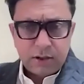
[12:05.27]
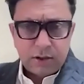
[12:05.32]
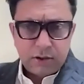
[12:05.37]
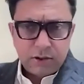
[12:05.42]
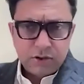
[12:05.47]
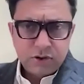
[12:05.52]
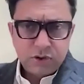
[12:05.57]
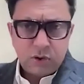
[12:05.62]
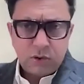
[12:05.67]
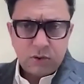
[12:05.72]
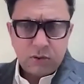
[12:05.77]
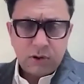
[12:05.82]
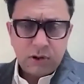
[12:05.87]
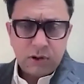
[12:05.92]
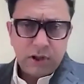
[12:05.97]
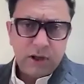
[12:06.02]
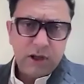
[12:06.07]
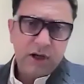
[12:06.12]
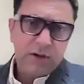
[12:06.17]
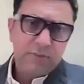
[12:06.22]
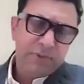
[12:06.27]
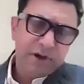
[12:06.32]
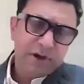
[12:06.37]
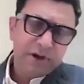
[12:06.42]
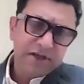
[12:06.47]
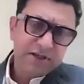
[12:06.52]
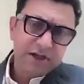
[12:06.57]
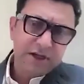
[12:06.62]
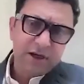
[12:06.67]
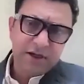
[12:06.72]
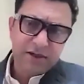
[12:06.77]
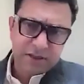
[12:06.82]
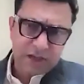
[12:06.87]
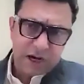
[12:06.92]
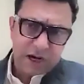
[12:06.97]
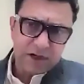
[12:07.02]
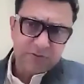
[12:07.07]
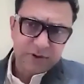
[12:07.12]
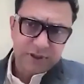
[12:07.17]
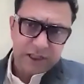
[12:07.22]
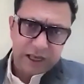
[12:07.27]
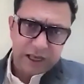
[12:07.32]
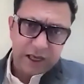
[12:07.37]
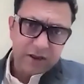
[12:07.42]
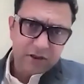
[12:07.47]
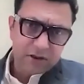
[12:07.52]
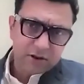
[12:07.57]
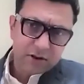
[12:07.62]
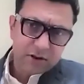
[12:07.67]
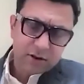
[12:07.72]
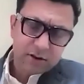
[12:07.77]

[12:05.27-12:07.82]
So it basically starts with age.